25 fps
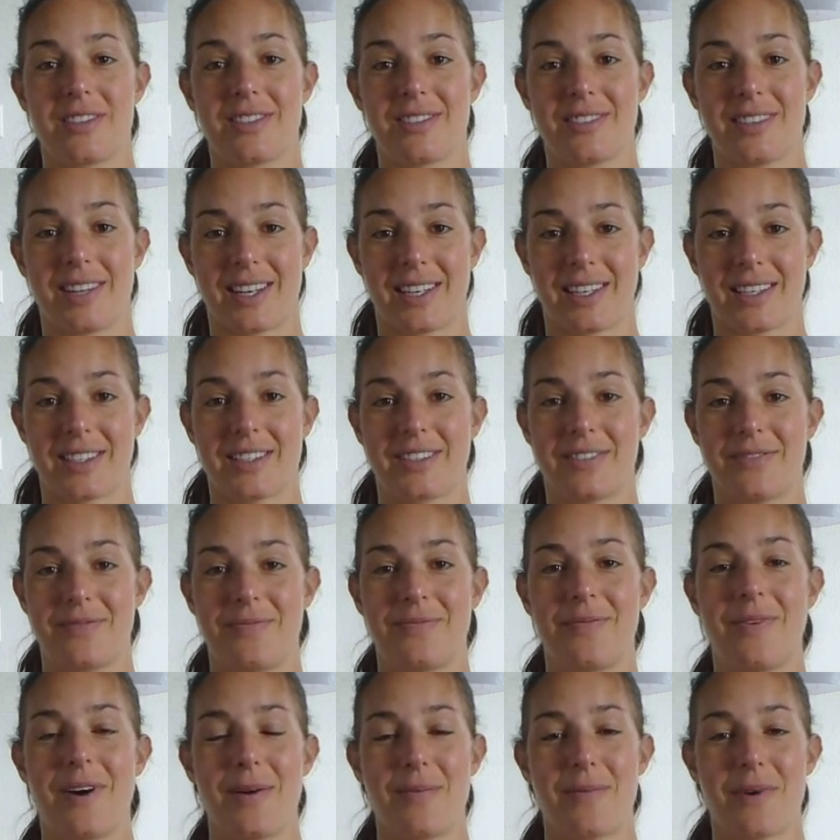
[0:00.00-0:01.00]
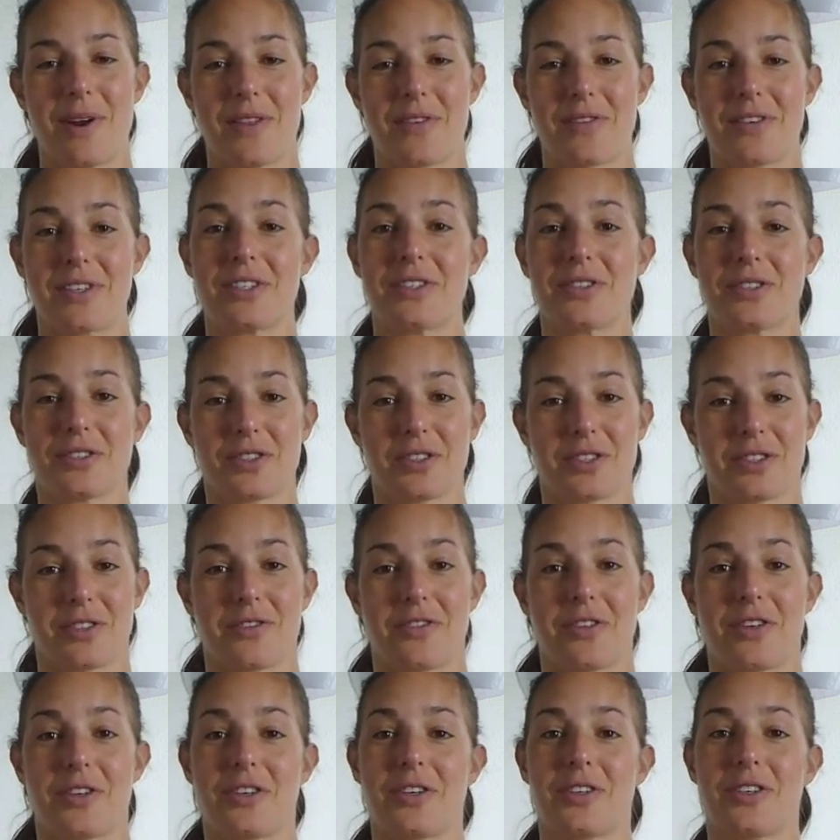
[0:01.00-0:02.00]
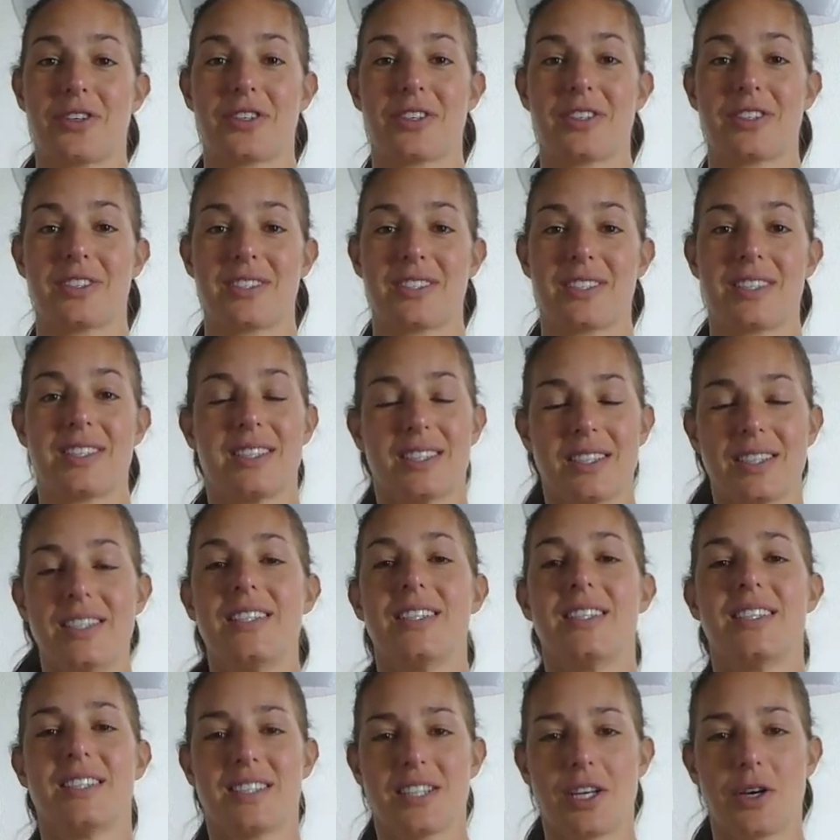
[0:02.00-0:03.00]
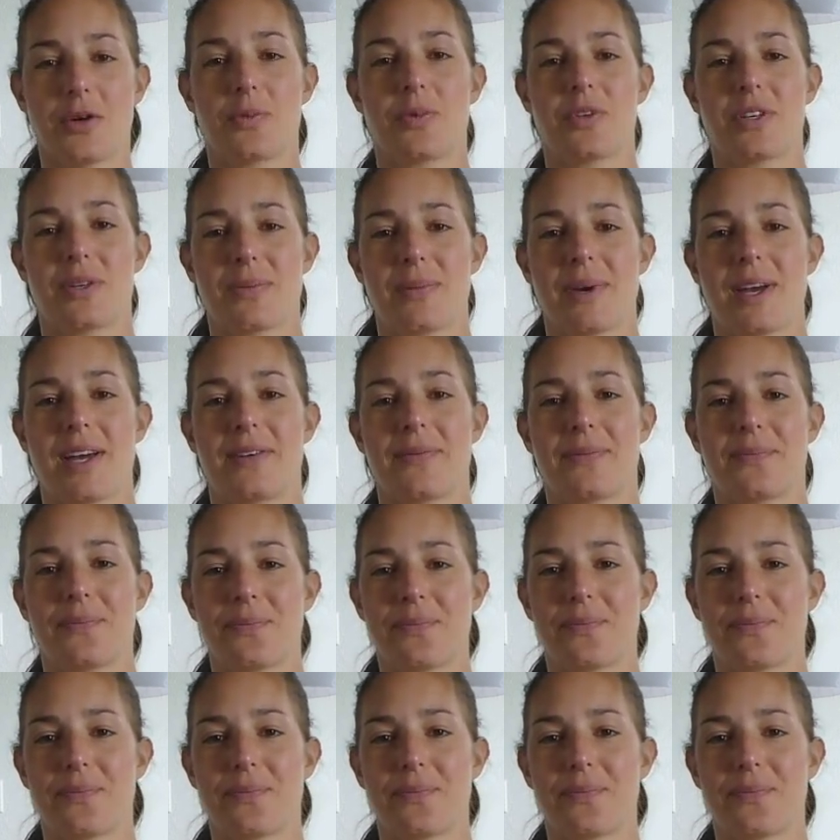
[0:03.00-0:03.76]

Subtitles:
Like, my brother-in-law took a photo because they were pretty bad.